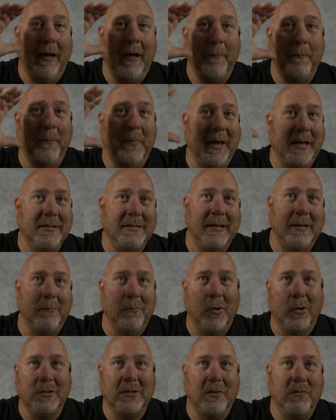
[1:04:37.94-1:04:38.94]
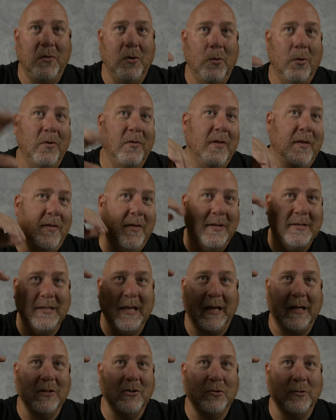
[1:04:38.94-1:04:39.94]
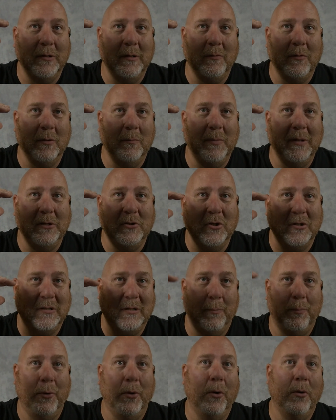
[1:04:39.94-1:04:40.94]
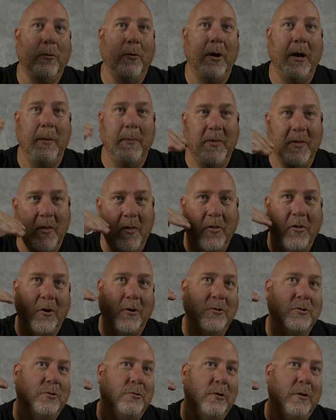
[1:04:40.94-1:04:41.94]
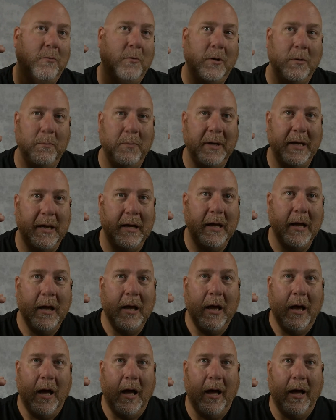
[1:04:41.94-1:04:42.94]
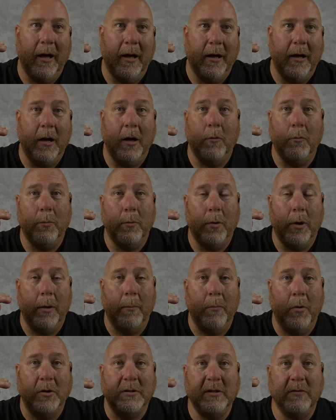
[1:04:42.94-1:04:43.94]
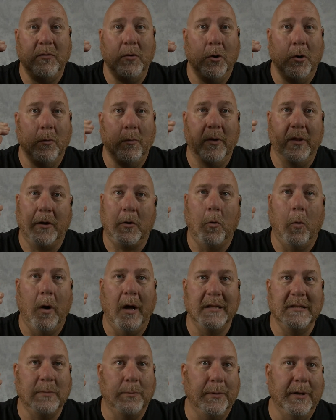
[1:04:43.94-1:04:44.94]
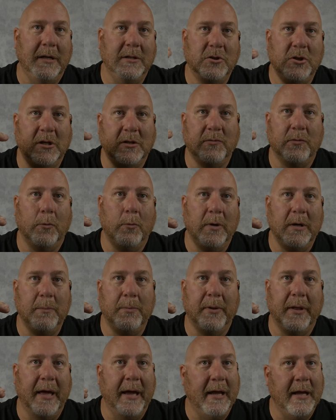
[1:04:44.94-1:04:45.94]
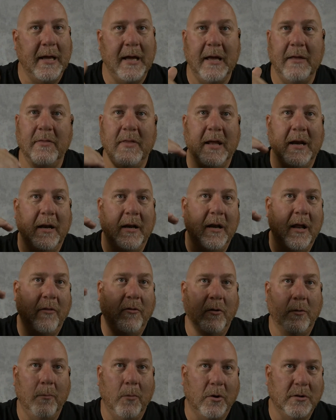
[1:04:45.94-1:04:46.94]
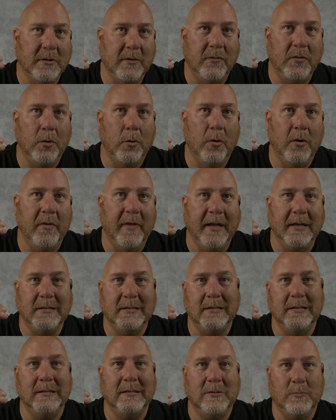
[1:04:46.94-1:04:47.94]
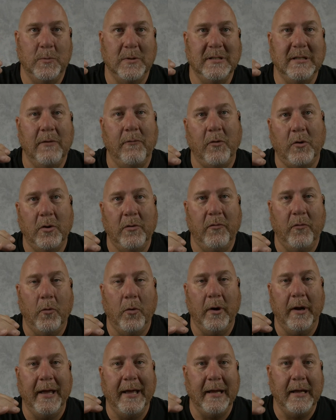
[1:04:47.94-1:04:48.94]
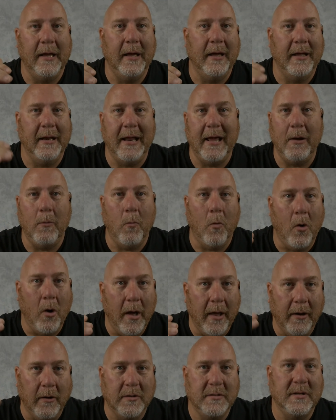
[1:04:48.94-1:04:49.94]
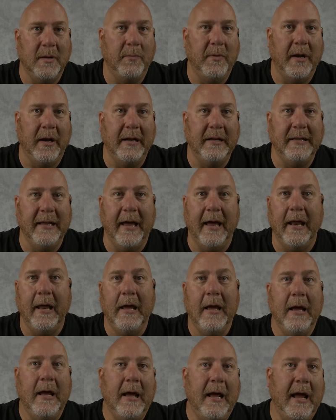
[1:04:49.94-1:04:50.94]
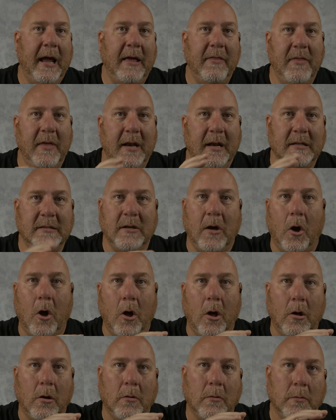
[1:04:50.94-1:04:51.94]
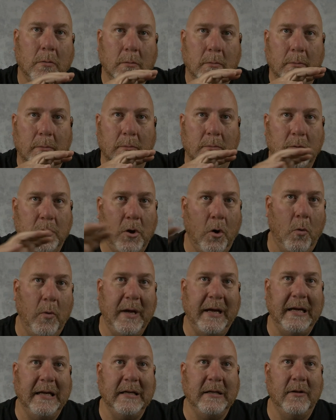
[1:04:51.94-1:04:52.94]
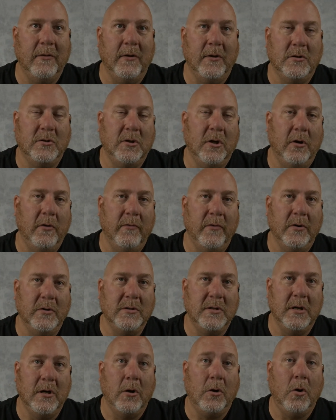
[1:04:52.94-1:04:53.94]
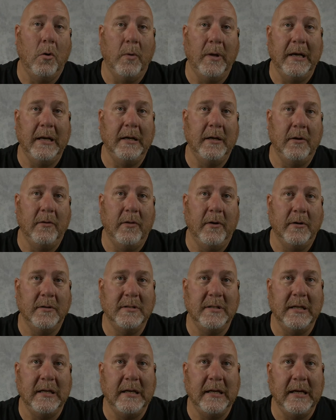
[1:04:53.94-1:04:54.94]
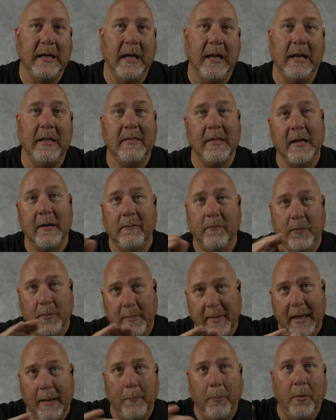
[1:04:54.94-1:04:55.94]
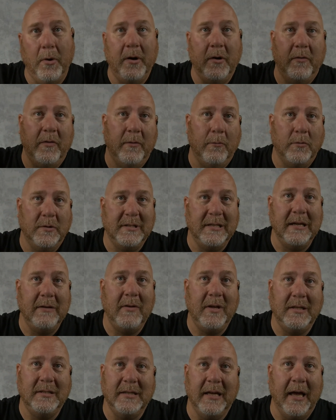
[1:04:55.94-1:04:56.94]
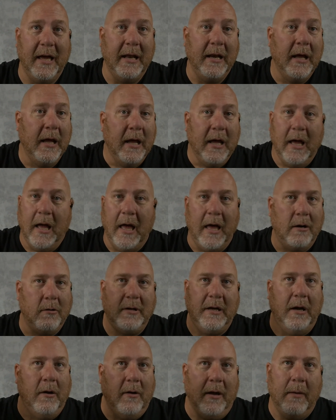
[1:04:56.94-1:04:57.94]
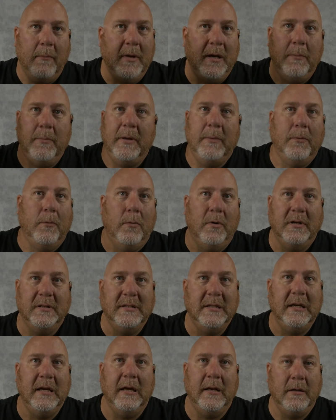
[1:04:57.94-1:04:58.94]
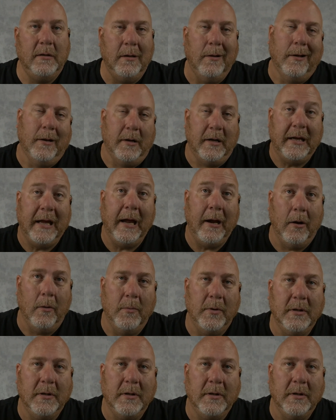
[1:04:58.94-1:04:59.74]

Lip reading: a basic multi-viewer, and then the second stream could be just a program, and then the third stream could be a multi-viewer with a quad split just for replay, and then another multi-viewer that's specifically for an A1 or something like that. And then it's all going into their servers and going into their CDN. And then from that point on the receiving side, I don't care how many people want to see it. I care,